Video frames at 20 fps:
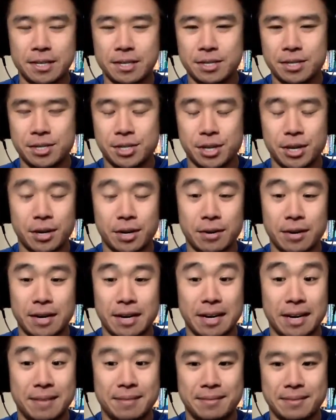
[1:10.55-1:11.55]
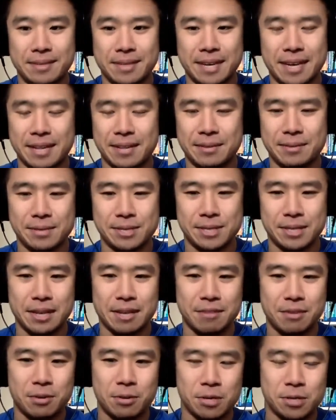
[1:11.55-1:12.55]
So yeah, there was a lot
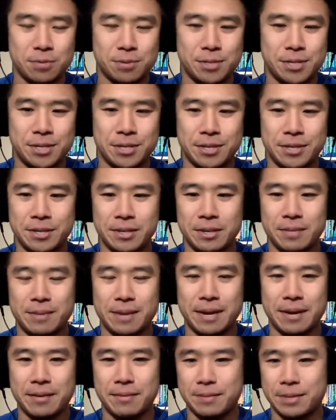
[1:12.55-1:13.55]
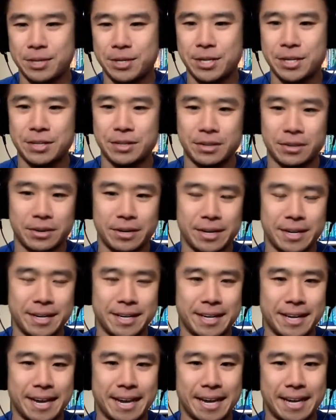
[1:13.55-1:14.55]
of course material about machine
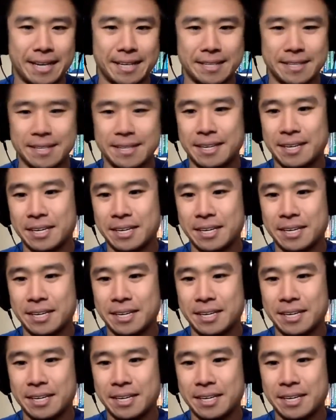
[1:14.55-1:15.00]
learning and